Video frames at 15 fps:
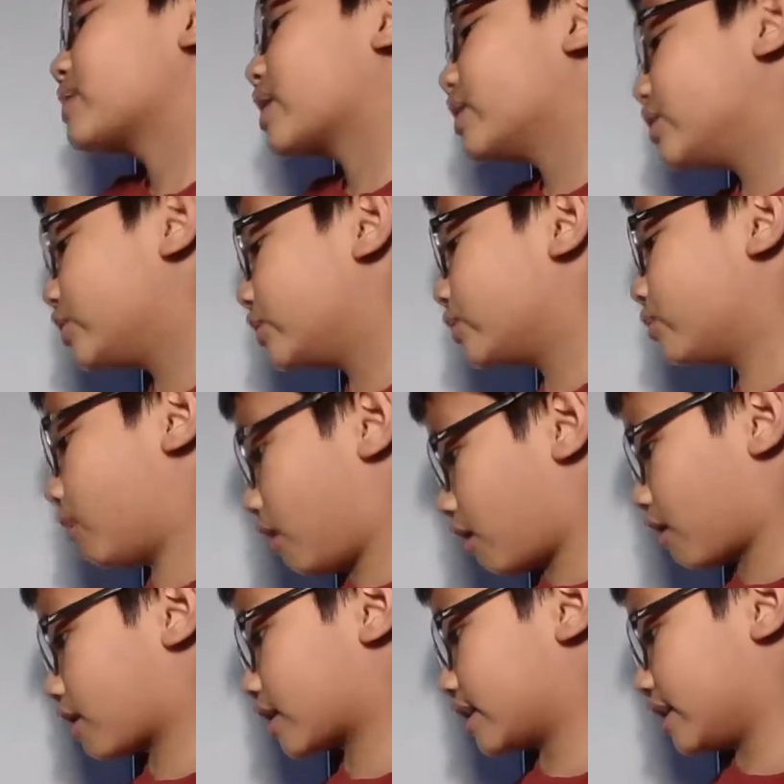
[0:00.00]
you
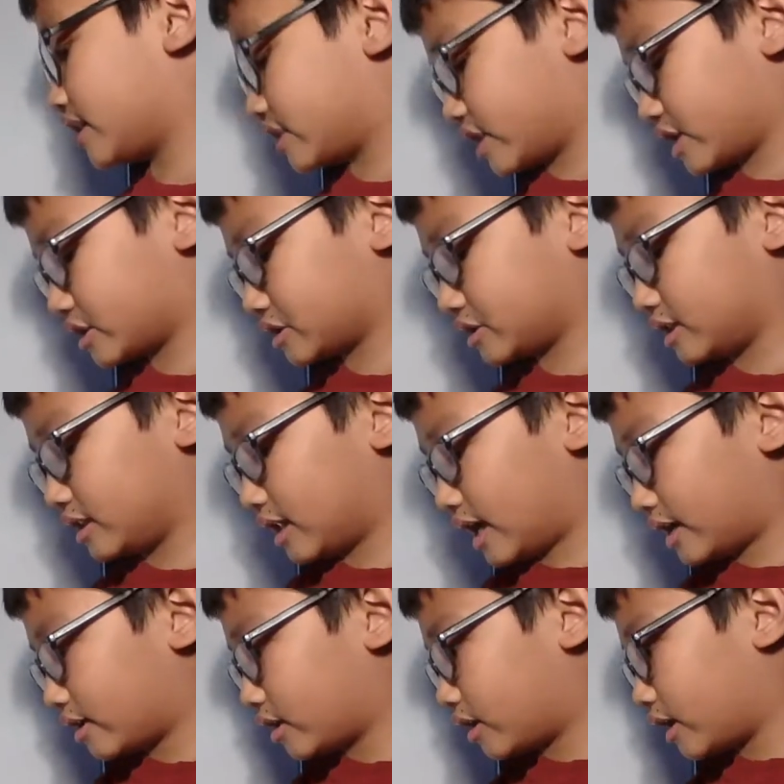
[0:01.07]
are going to change the
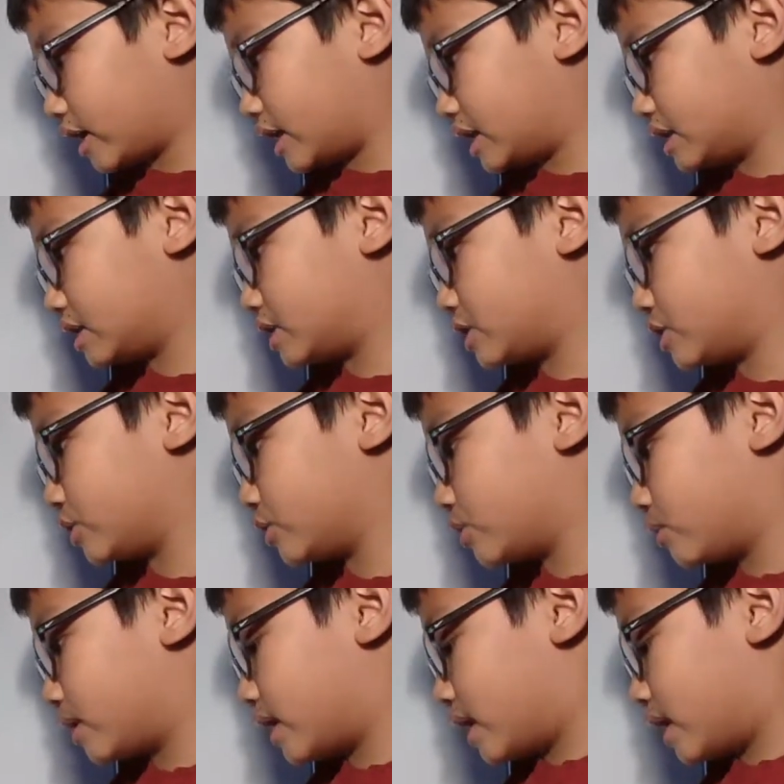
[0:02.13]
letter into